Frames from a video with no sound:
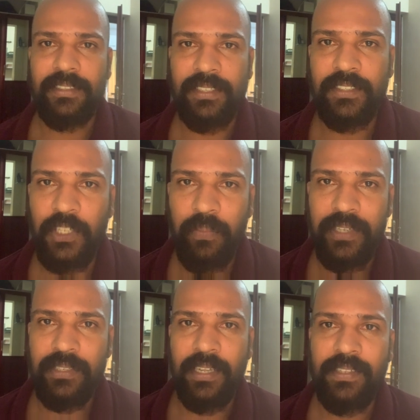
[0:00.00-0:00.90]

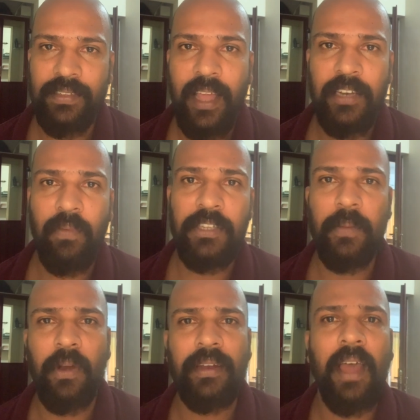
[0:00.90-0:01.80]
situation is that once
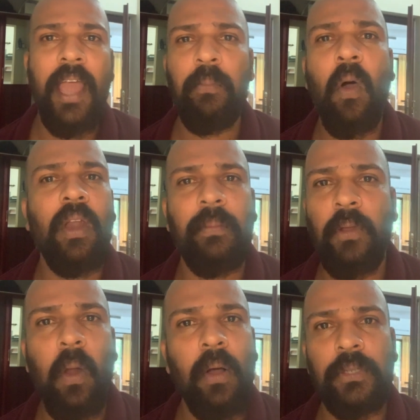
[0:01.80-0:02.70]
upon a time, Onam
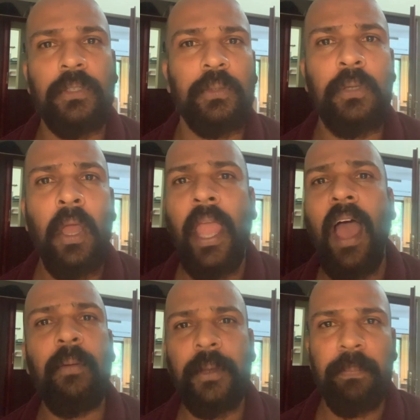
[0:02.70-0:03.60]
belonged to
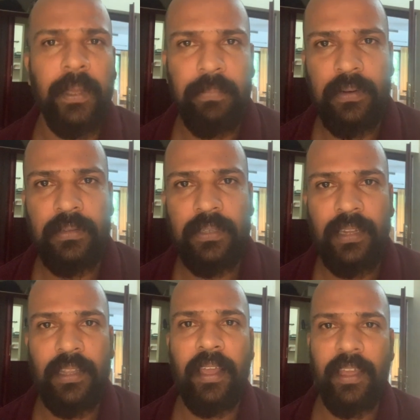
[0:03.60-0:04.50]
every people
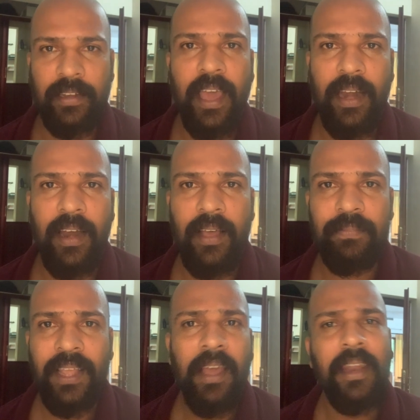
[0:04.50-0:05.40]
in Kerala.
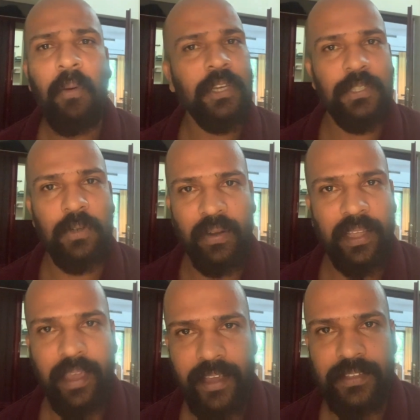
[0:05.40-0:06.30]
Now it is not
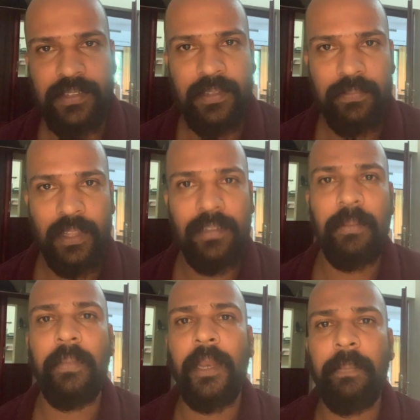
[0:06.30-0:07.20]
the case.
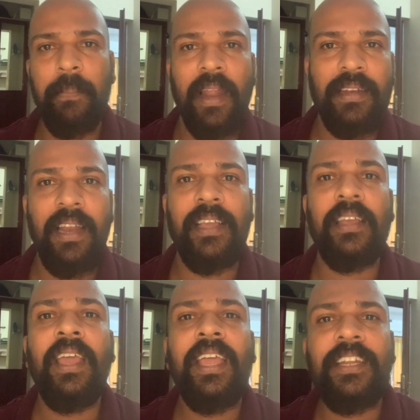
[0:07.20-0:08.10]
Many people are
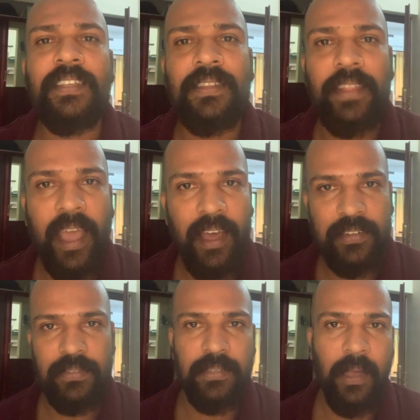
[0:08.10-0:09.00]
telling it is their
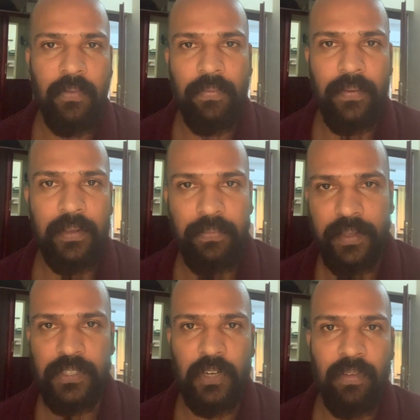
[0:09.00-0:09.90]

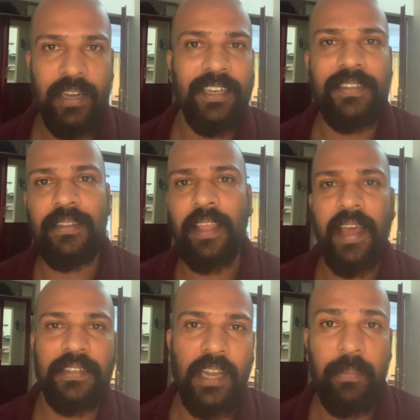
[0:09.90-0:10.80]
festival, it is
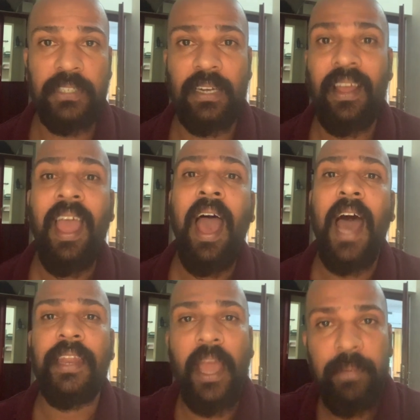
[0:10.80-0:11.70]
their celebration,
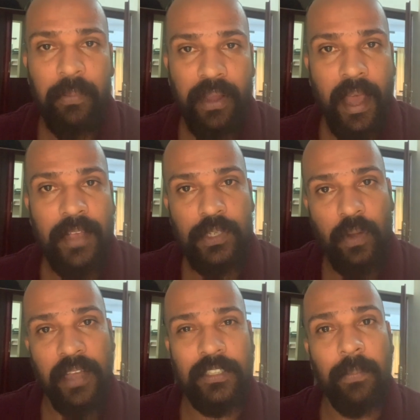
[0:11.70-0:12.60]
and everybody has
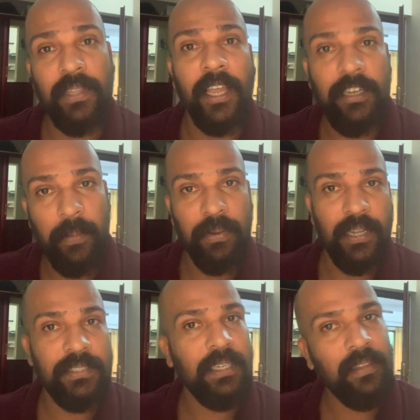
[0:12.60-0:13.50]
to accept the
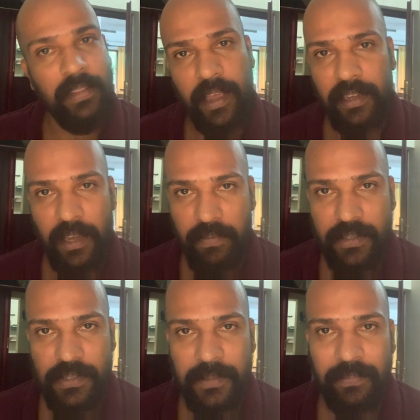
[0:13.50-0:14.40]
interpretation they give us.